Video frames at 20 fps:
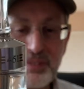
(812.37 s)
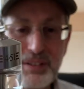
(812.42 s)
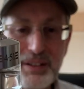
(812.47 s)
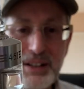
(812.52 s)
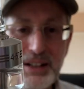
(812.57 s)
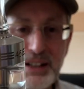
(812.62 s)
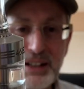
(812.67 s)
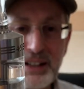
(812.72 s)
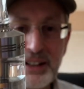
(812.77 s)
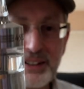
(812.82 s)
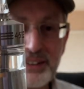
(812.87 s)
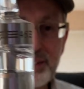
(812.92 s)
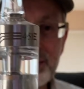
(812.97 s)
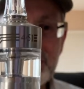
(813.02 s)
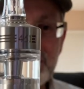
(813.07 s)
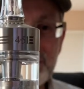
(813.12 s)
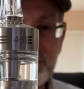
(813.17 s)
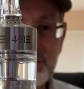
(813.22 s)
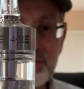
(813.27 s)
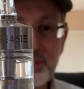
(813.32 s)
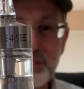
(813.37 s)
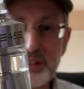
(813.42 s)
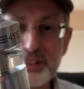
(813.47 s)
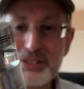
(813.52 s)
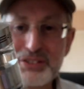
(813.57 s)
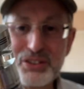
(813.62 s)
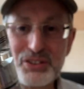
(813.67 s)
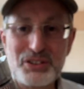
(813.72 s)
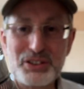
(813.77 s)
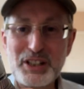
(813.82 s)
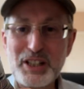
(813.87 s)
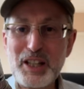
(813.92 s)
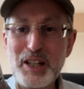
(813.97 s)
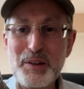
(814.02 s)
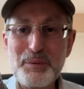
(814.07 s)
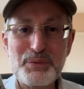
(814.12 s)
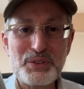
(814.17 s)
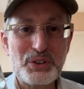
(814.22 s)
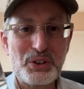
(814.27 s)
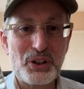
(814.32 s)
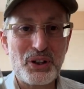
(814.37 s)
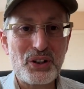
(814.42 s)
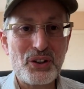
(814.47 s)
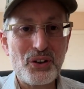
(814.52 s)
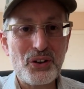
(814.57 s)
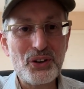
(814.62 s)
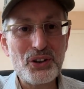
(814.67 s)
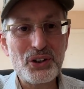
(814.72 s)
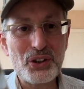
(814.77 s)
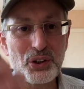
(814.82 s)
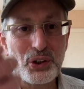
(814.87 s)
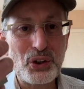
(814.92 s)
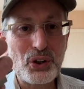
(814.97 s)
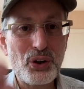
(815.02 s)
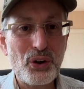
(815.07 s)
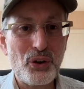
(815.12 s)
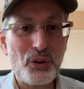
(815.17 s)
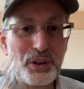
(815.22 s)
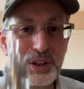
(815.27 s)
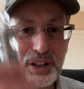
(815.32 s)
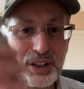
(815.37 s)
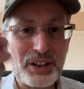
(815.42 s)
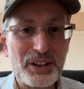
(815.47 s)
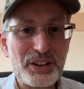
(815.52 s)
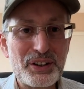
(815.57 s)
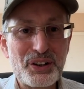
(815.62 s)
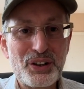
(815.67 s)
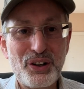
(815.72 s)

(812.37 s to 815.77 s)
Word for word: And just it just keeps the coil going and